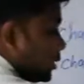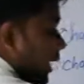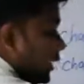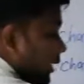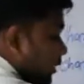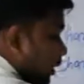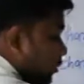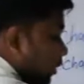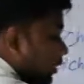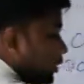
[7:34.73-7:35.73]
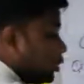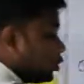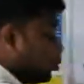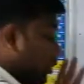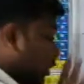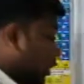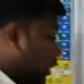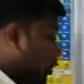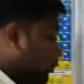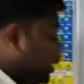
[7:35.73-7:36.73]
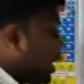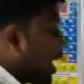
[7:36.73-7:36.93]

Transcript: then it converted into liquid,